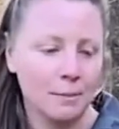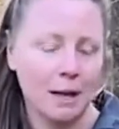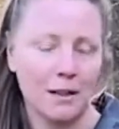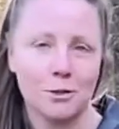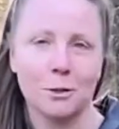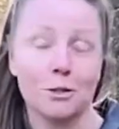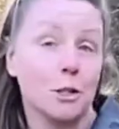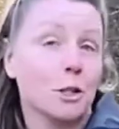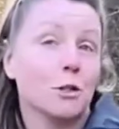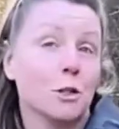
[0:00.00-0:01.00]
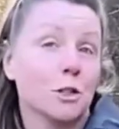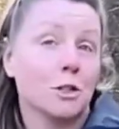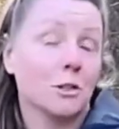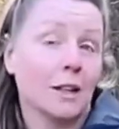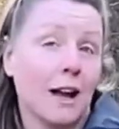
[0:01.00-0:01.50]
bath salts that you can use
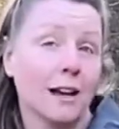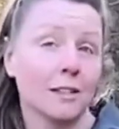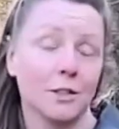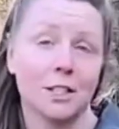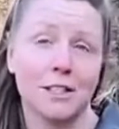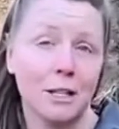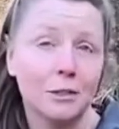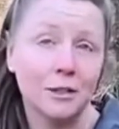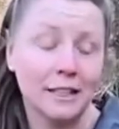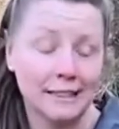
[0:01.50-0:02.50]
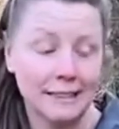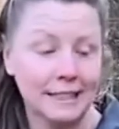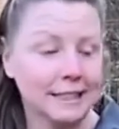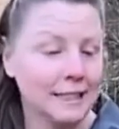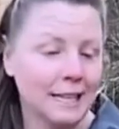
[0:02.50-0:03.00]
to relax for yourself.
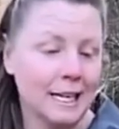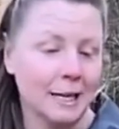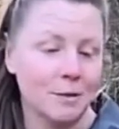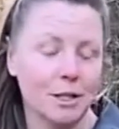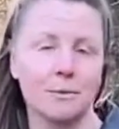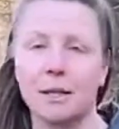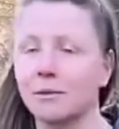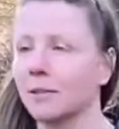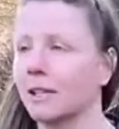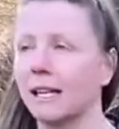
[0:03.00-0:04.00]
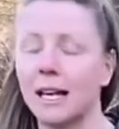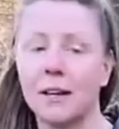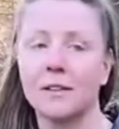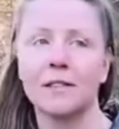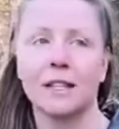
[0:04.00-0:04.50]
You can make them for a
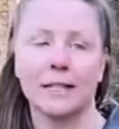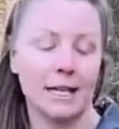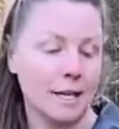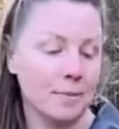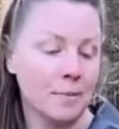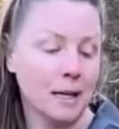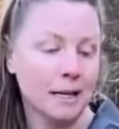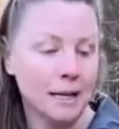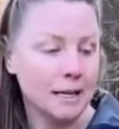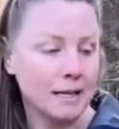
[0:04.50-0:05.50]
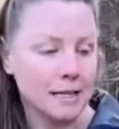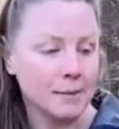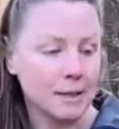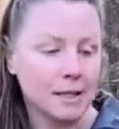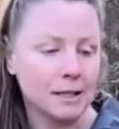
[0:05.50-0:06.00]
gift, and these
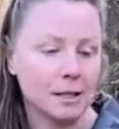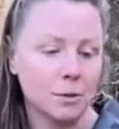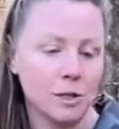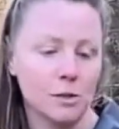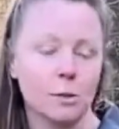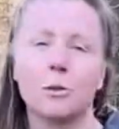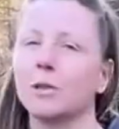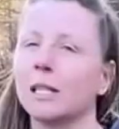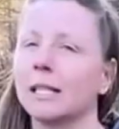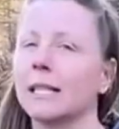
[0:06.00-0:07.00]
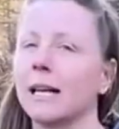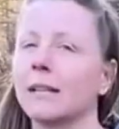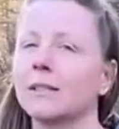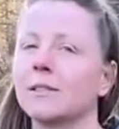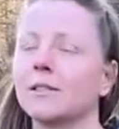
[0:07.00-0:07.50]
particular ones will be really
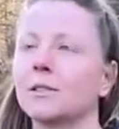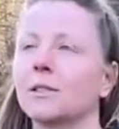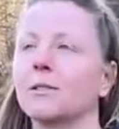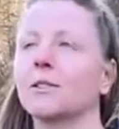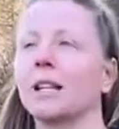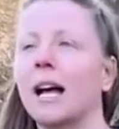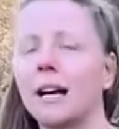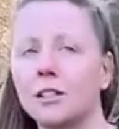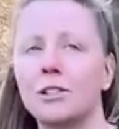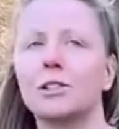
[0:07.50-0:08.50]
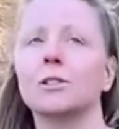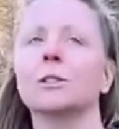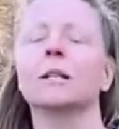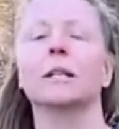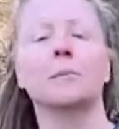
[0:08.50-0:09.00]
nice to sort of relax
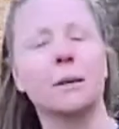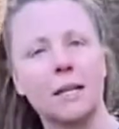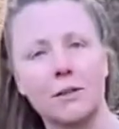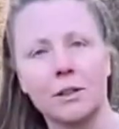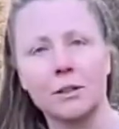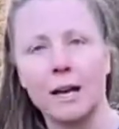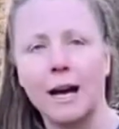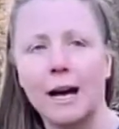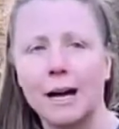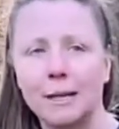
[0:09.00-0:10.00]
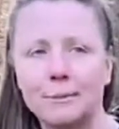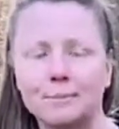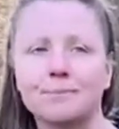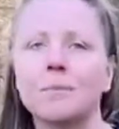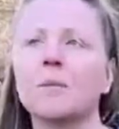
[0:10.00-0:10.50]
you, make you feel calm,